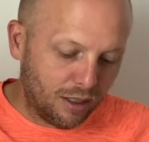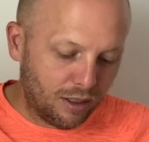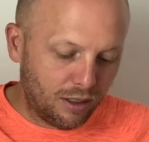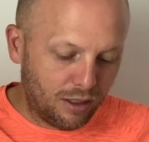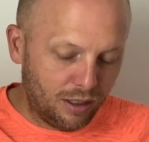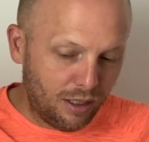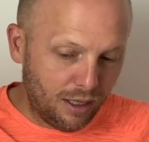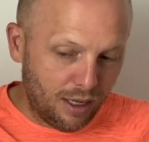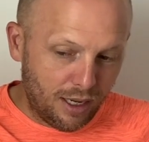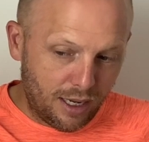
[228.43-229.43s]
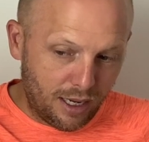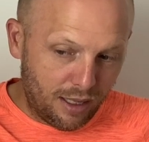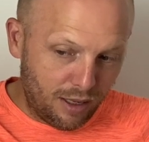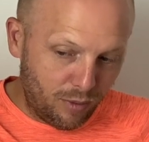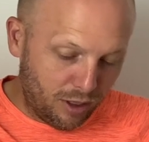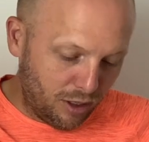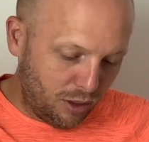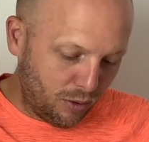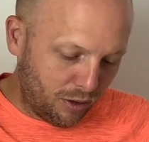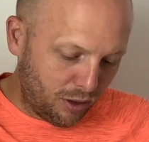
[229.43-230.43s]
Good. And then we could
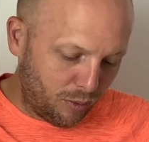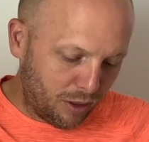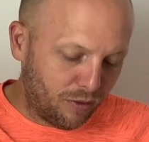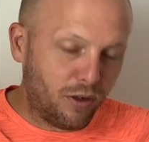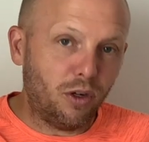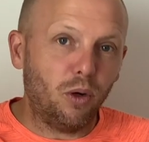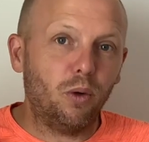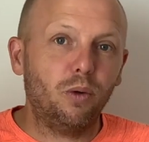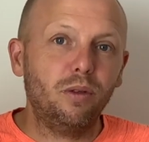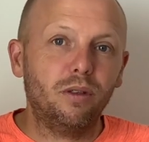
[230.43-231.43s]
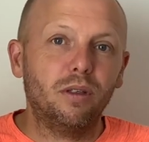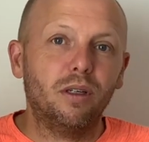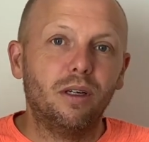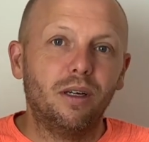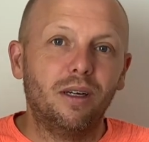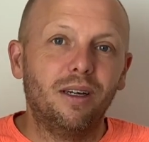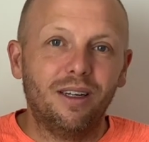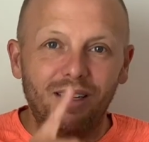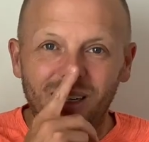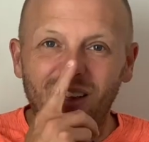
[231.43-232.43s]
do a little bit of a nose.
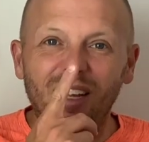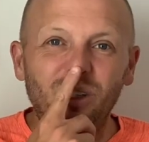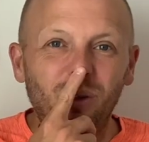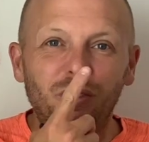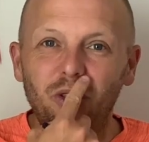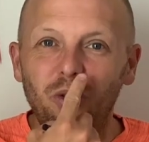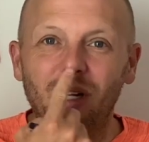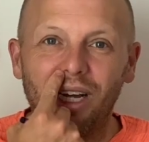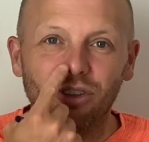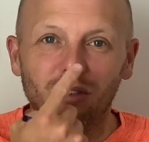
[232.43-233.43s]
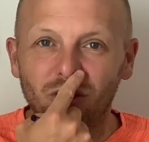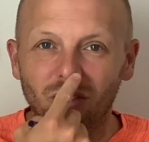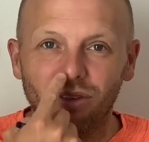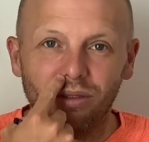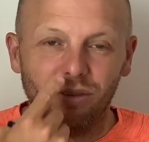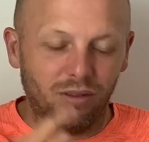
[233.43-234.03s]
Now they do have 2 nostrils.